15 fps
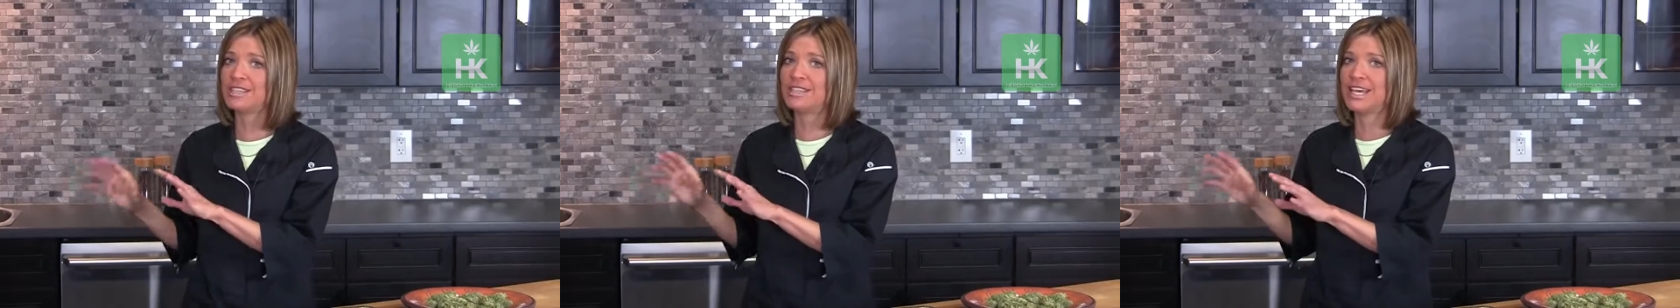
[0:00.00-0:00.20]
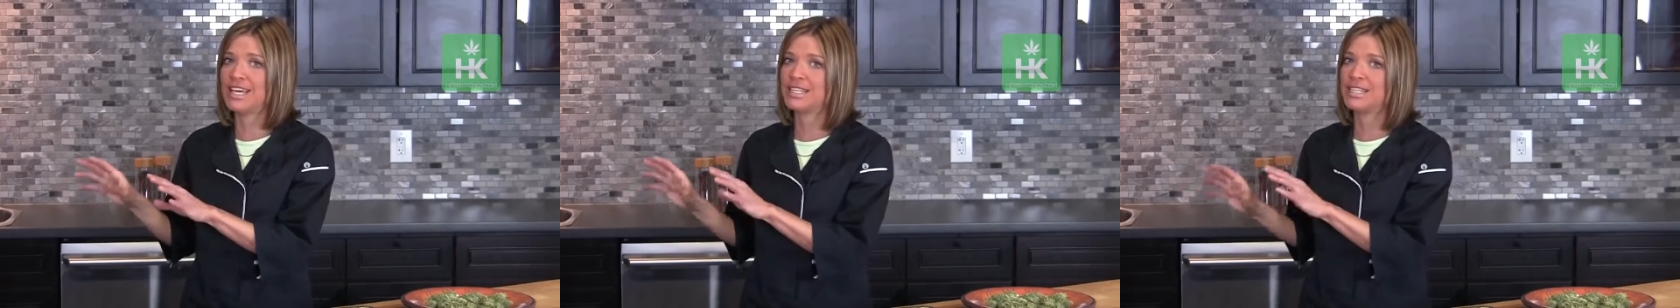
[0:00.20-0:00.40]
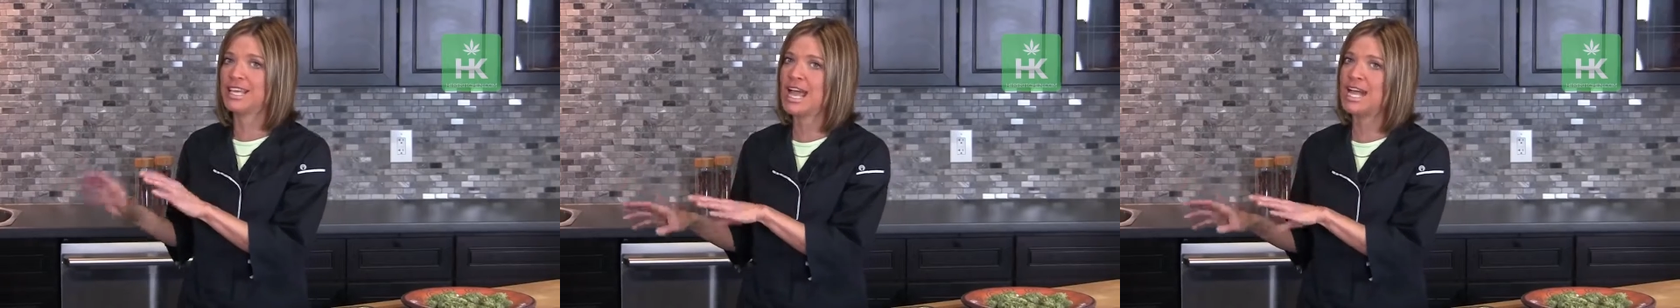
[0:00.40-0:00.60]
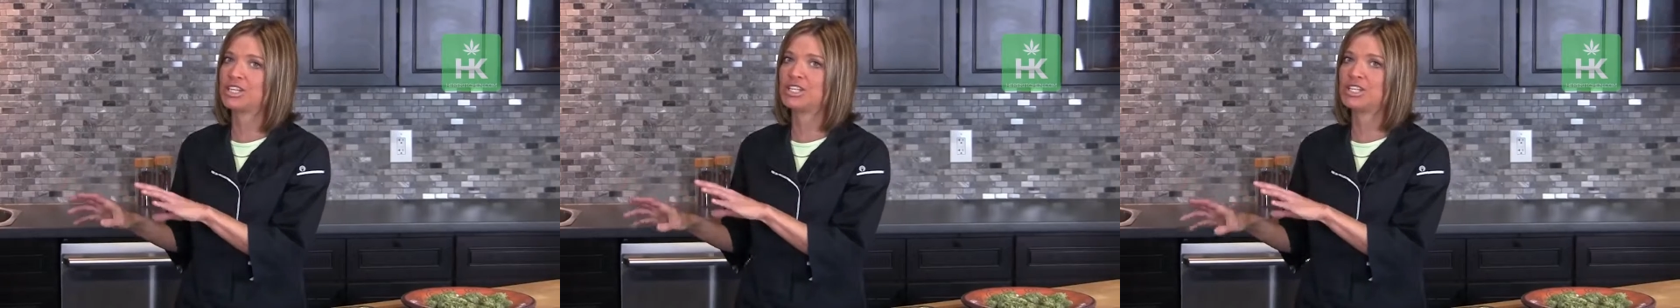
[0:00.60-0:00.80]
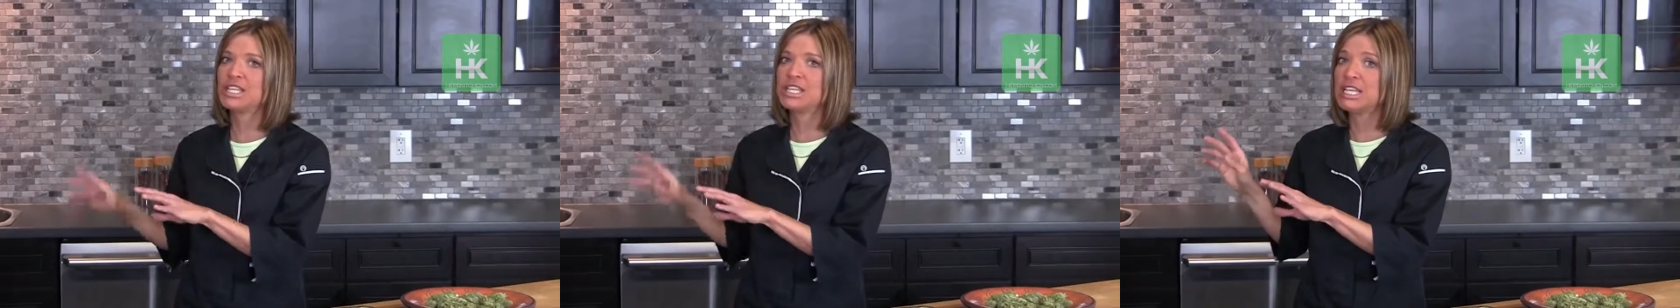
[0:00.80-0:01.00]
that is
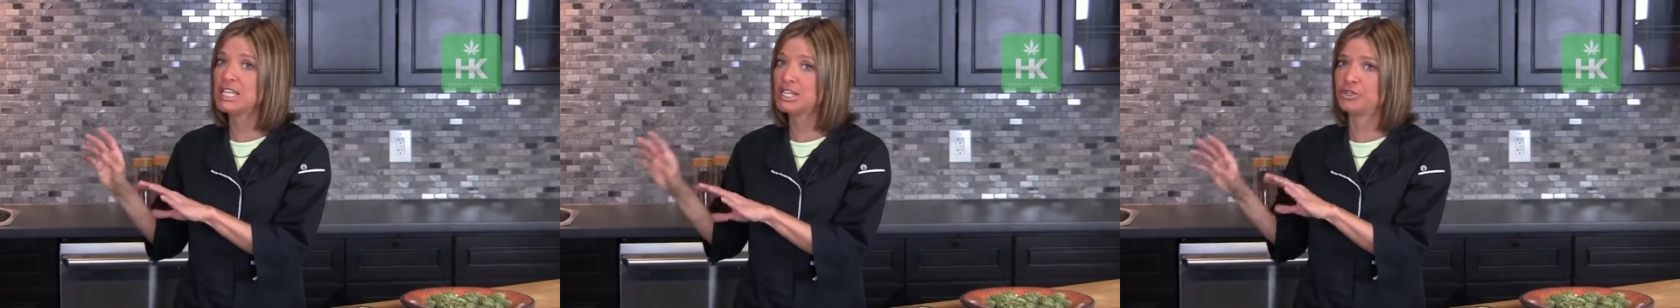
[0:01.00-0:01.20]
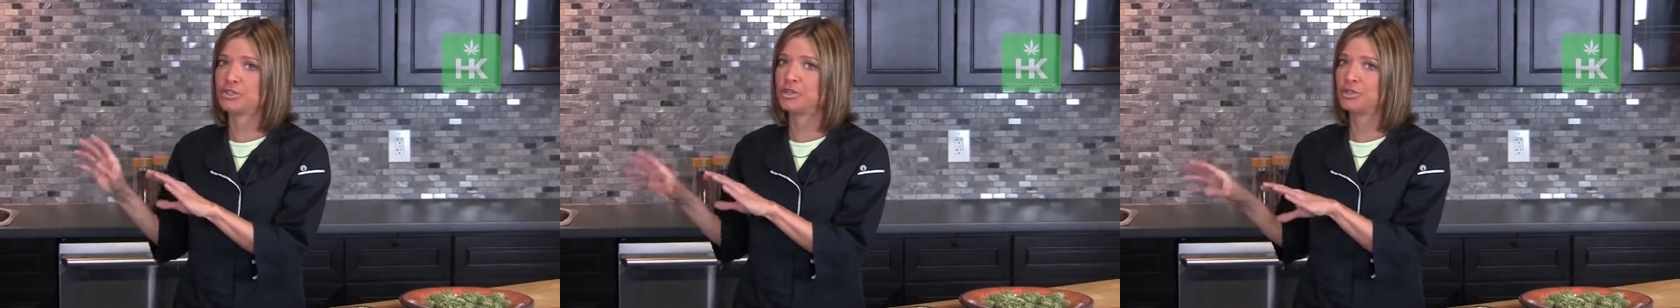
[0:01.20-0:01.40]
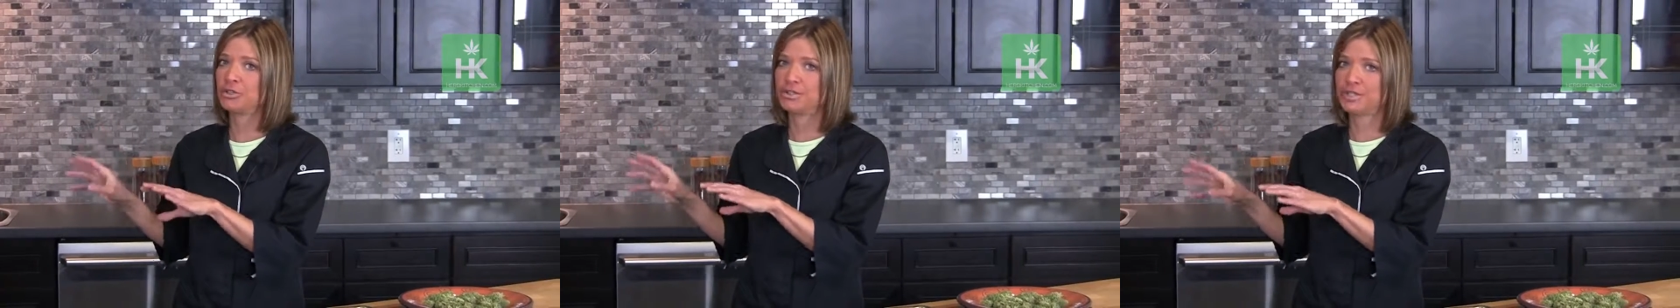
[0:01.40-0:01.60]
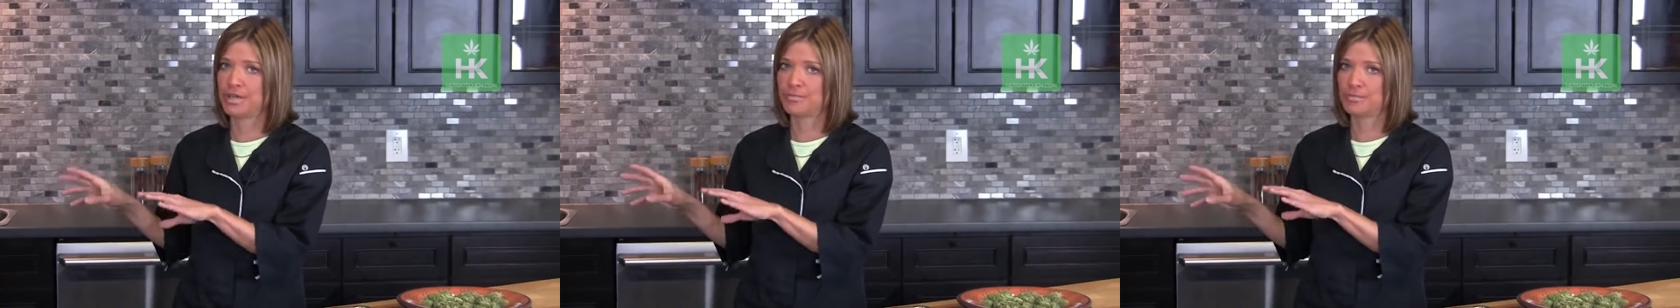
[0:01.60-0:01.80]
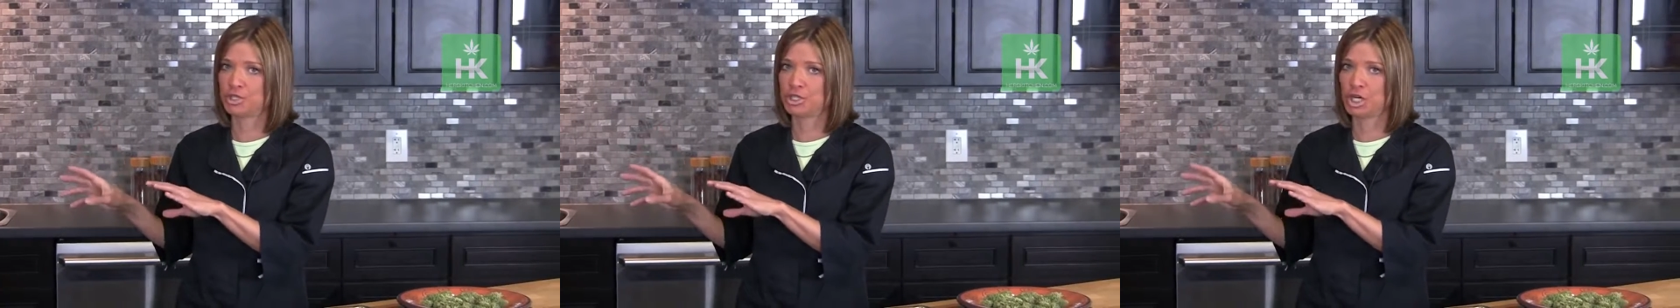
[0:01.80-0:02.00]
actually the internal
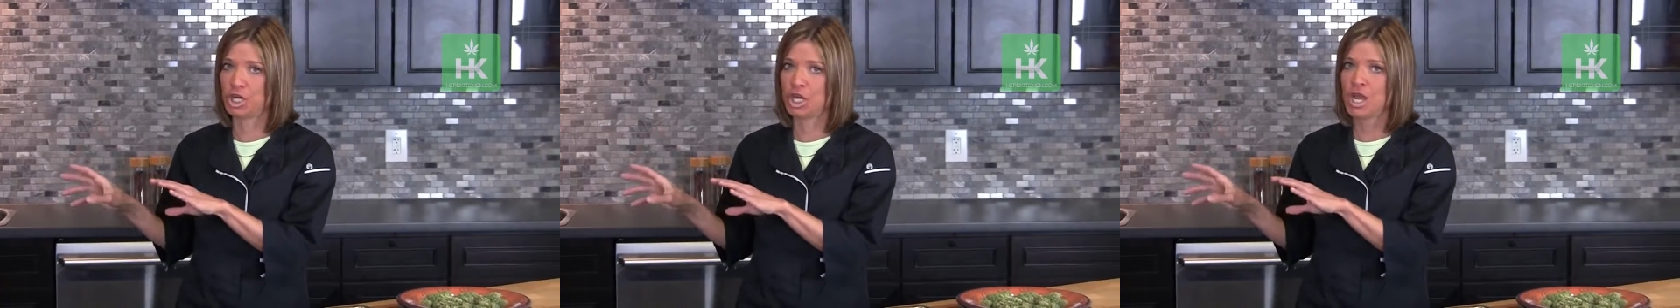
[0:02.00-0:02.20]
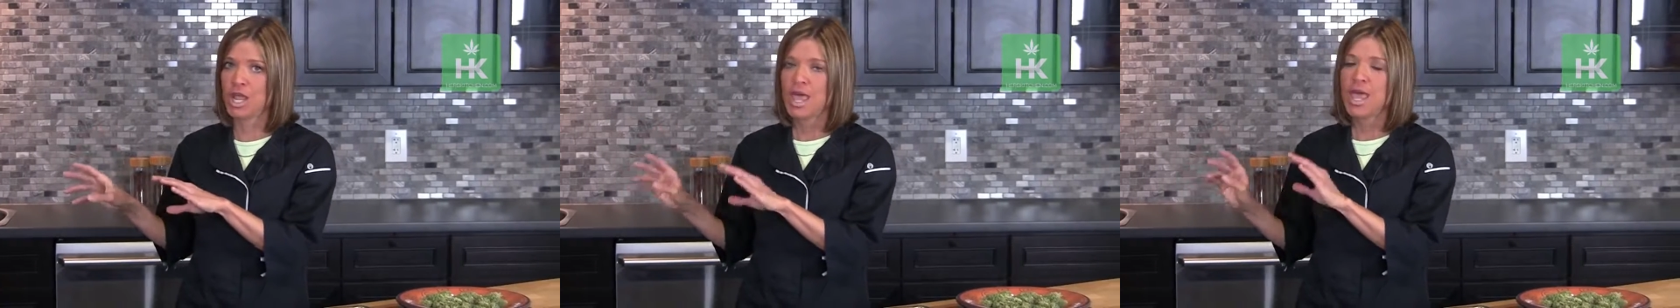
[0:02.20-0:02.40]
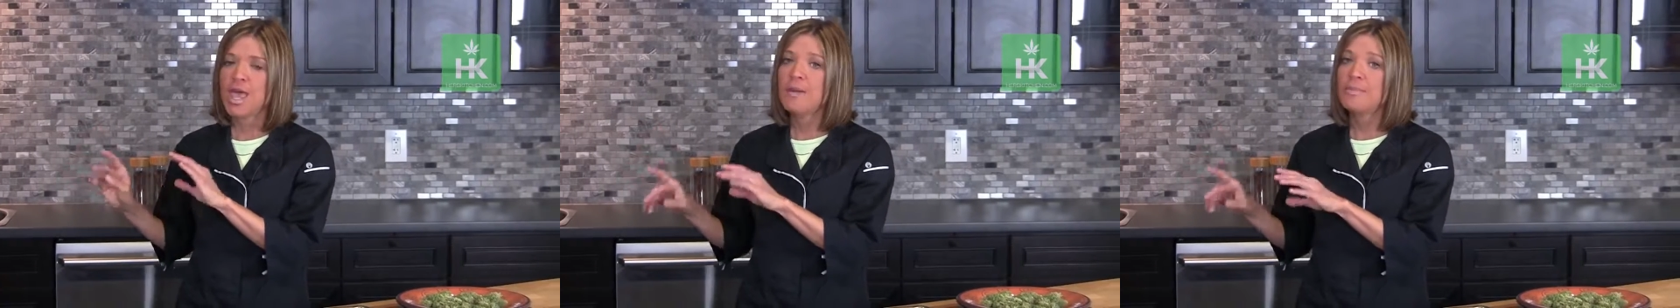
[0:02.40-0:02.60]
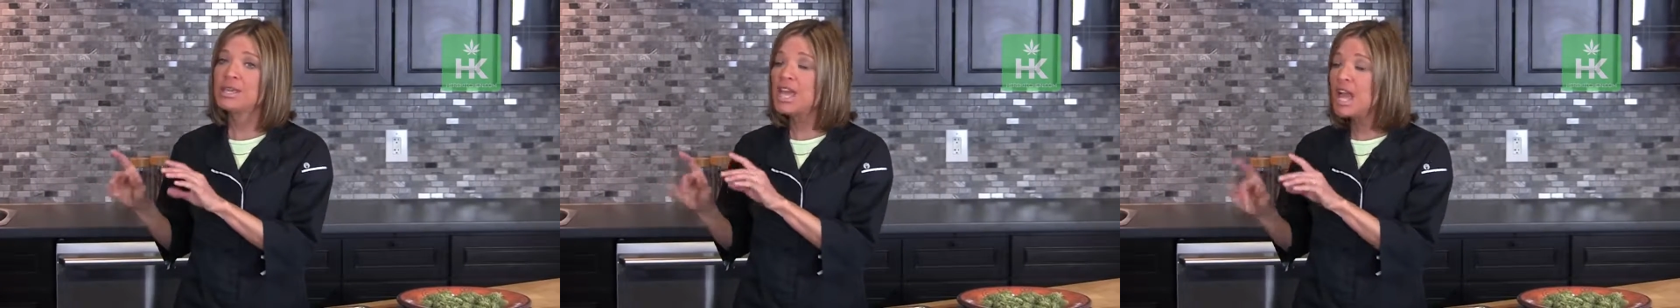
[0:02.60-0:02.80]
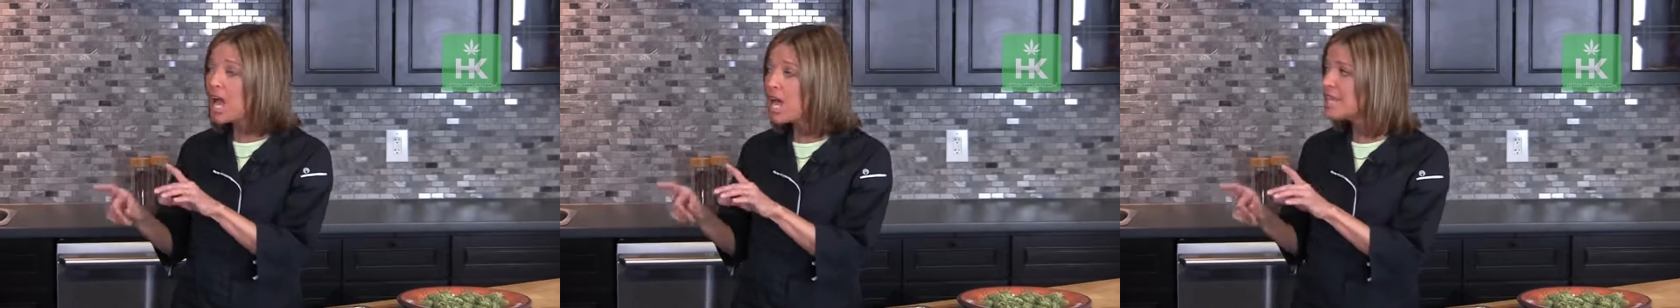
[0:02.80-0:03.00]
temperature.
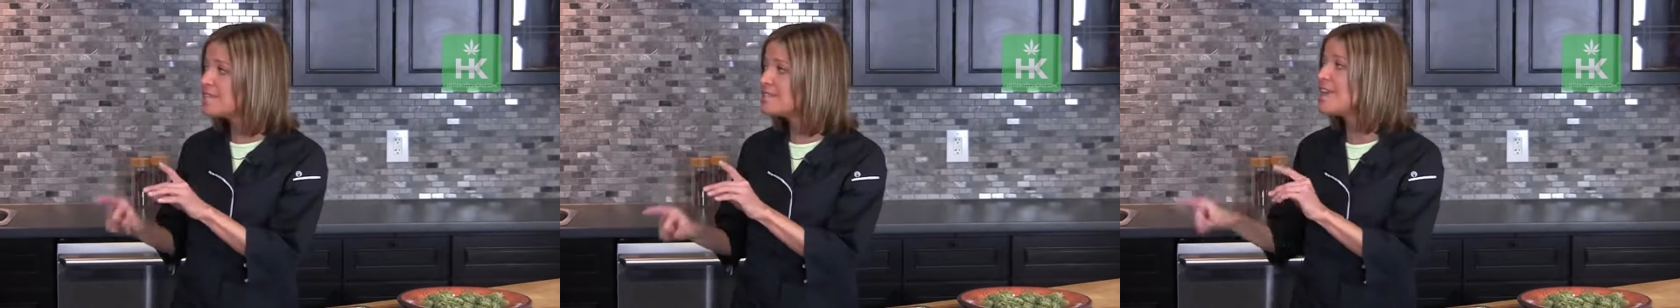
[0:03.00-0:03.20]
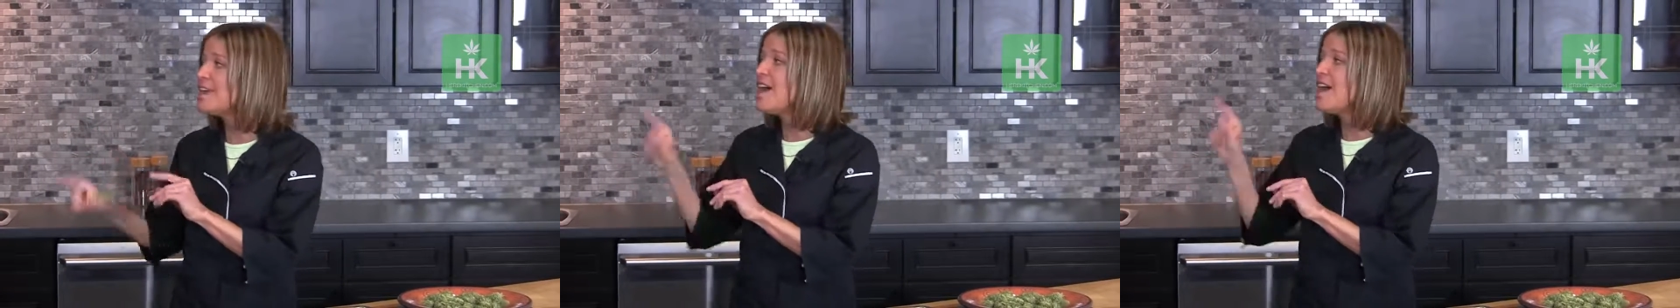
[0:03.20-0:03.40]
Because